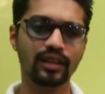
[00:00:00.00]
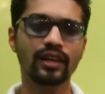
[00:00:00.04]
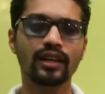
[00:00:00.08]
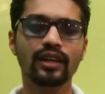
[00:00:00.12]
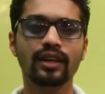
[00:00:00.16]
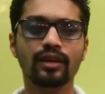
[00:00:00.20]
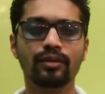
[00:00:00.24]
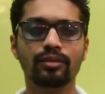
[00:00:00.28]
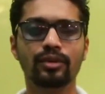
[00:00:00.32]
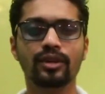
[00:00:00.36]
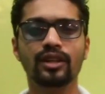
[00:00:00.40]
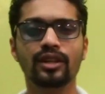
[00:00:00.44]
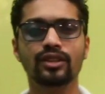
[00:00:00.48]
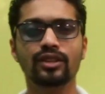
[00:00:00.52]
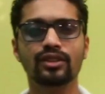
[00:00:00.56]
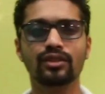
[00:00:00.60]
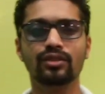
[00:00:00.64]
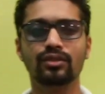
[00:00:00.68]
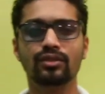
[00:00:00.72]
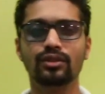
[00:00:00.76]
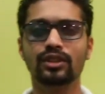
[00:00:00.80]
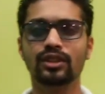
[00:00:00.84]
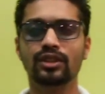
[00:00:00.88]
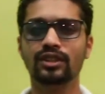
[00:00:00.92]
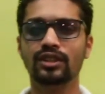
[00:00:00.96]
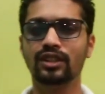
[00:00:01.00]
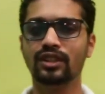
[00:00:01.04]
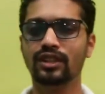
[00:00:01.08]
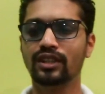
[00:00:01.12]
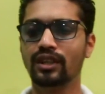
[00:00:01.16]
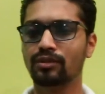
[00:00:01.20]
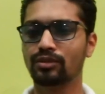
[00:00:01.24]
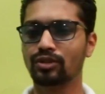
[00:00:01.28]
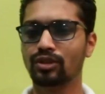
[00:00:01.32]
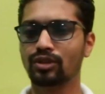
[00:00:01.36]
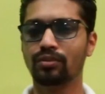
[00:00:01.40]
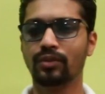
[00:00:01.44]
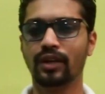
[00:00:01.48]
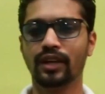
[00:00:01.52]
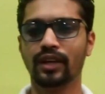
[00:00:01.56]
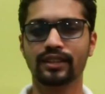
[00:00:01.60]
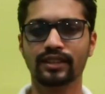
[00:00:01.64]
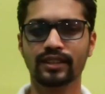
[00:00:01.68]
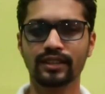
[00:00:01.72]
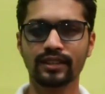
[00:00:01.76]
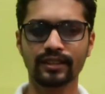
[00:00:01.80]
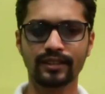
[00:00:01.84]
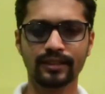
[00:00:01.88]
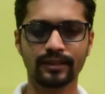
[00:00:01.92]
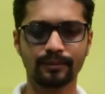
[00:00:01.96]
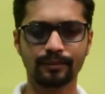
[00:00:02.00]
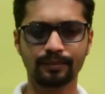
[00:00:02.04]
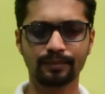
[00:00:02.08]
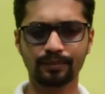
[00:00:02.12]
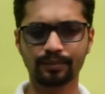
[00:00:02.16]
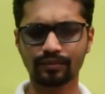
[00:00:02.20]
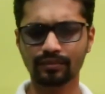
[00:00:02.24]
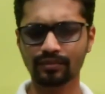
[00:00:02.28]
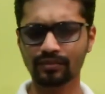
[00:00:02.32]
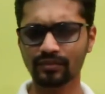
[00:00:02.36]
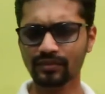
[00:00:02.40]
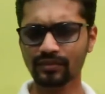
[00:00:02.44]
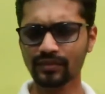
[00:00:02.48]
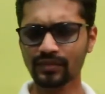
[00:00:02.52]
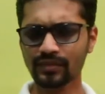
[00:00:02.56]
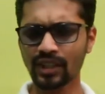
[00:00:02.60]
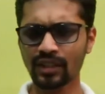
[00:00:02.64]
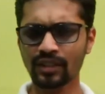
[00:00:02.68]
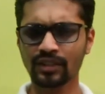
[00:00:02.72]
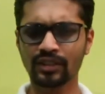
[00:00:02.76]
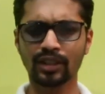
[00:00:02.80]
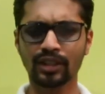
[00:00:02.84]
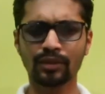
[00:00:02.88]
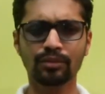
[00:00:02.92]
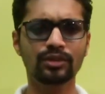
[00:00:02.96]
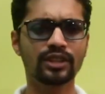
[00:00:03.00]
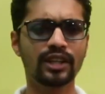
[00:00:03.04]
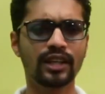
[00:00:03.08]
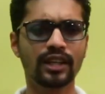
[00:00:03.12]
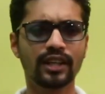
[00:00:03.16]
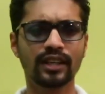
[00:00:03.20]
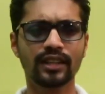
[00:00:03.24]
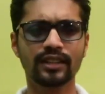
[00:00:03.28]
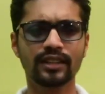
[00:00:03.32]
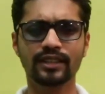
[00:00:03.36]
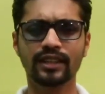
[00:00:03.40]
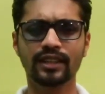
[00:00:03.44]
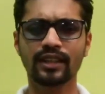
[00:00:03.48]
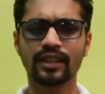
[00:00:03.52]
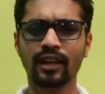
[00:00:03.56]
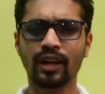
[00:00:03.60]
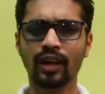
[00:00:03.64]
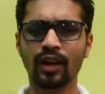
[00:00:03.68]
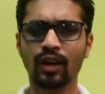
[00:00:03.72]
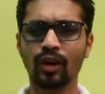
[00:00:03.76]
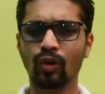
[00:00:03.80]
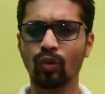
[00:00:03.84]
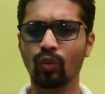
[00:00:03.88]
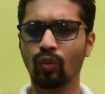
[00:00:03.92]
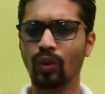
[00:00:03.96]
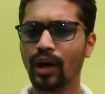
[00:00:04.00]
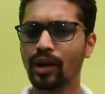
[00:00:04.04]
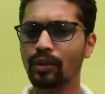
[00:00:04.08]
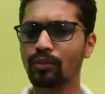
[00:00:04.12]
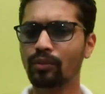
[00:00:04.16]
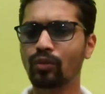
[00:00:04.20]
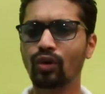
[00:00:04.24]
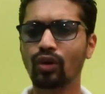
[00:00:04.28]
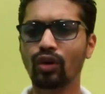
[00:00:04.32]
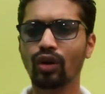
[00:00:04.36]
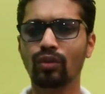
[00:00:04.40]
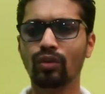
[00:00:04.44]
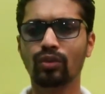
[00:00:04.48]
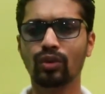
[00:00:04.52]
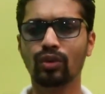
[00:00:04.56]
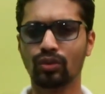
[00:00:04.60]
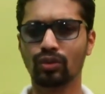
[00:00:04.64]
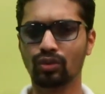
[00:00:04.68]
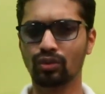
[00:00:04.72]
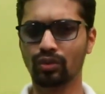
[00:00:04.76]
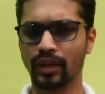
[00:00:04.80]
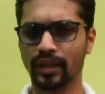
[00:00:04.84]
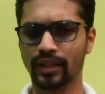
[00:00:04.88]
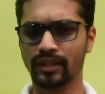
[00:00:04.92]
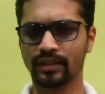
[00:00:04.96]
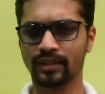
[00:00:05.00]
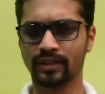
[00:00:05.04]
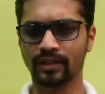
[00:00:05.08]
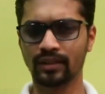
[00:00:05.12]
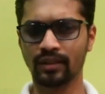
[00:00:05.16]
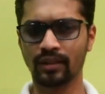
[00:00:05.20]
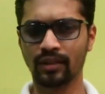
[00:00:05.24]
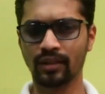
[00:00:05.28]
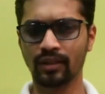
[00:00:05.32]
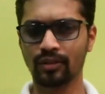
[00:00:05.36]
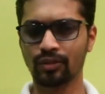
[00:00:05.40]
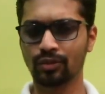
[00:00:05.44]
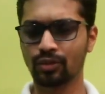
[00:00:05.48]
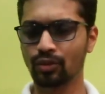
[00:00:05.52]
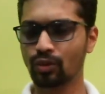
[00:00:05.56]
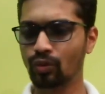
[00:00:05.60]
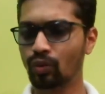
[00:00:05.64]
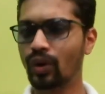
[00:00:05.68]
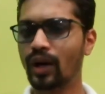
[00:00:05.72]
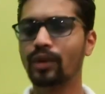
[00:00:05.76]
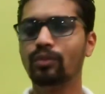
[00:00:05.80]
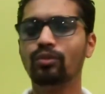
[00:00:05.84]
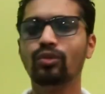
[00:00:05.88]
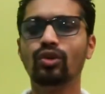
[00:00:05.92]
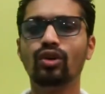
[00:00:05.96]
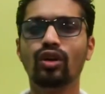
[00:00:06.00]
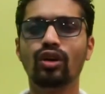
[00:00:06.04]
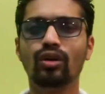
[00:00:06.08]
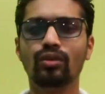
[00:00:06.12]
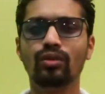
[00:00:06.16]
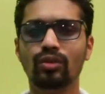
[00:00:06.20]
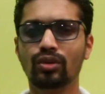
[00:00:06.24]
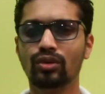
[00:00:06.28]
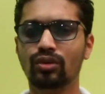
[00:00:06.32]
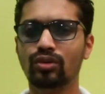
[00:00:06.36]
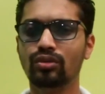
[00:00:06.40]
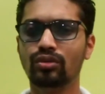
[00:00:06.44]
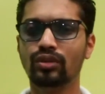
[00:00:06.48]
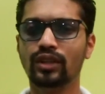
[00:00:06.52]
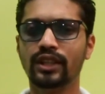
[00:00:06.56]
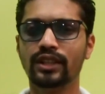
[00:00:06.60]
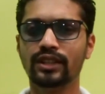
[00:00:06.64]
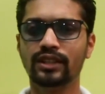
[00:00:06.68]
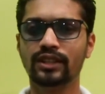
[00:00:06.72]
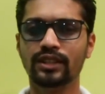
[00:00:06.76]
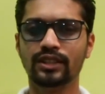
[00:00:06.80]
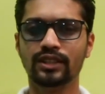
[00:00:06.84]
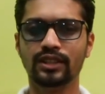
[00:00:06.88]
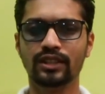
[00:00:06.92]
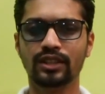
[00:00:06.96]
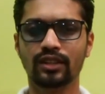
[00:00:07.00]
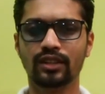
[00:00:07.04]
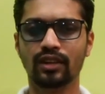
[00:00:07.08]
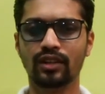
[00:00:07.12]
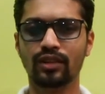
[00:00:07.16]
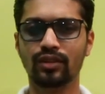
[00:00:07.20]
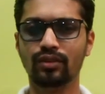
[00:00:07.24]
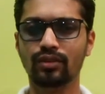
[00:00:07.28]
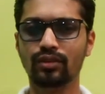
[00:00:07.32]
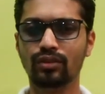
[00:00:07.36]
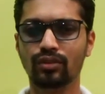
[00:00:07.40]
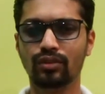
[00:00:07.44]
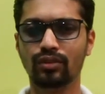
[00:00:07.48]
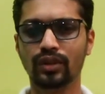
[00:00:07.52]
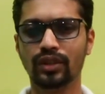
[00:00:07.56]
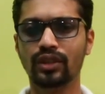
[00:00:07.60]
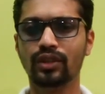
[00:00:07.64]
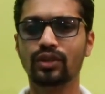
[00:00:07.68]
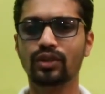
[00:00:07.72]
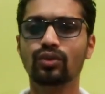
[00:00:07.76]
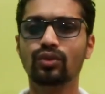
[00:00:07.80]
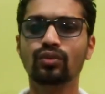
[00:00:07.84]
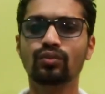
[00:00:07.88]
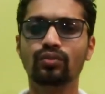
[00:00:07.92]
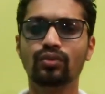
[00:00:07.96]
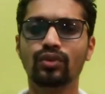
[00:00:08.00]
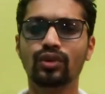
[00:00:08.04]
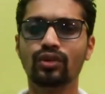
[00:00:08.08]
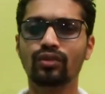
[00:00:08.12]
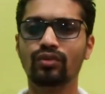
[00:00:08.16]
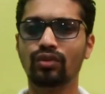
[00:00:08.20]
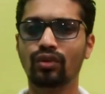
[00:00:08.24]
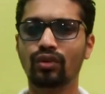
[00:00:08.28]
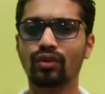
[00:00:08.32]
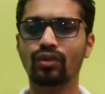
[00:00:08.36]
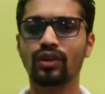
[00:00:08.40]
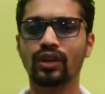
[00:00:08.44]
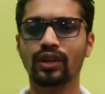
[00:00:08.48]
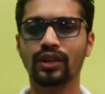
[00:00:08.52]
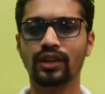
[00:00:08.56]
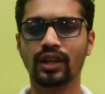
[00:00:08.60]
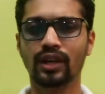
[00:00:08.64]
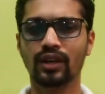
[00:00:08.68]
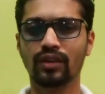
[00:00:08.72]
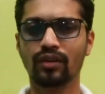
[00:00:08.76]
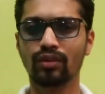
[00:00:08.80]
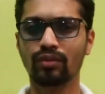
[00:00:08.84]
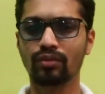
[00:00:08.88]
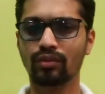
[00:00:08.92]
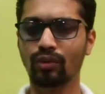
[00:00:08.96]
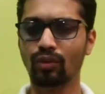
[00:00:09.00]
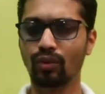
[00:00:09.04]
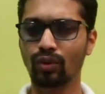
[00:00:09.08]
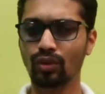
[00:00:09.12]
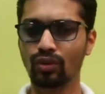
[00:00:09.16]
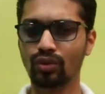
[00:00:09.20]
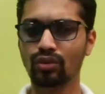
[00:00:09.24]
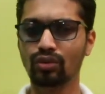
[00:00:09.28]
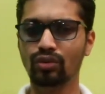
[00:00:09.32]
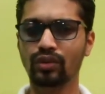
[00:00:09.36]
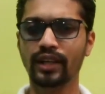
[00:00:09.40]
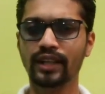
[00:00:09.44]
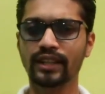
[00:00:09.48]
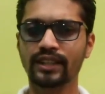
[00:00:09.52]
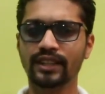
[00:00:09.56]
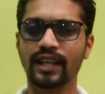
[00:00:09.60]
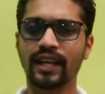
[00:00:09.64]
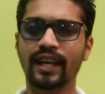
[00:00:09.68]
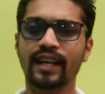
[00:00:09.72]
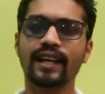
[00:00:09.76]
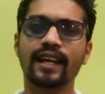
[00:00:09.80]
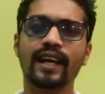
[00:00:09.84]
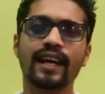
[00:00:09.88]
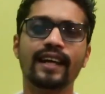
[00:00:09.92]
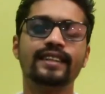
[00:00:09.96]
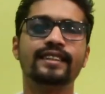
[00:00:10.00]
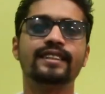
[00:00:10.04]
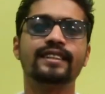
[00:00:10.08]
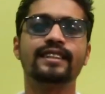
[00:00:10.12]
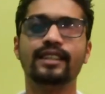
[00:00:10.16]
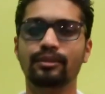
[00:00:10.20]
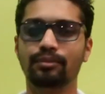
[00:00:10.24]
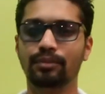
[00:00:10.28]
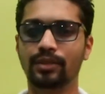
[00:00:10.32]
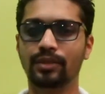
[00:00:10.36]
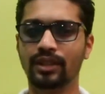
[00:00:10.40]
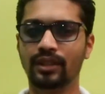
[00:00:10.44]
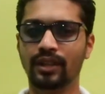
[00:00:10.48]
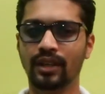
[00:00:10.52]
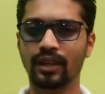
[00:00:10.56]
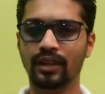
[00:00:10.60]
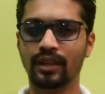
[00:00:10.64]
another definition which is in terms of gases. suppose I can say 1 mole of O2 gas. So 1 mole of O2 gas is equal to 22.4 liter of O2 gas at STP.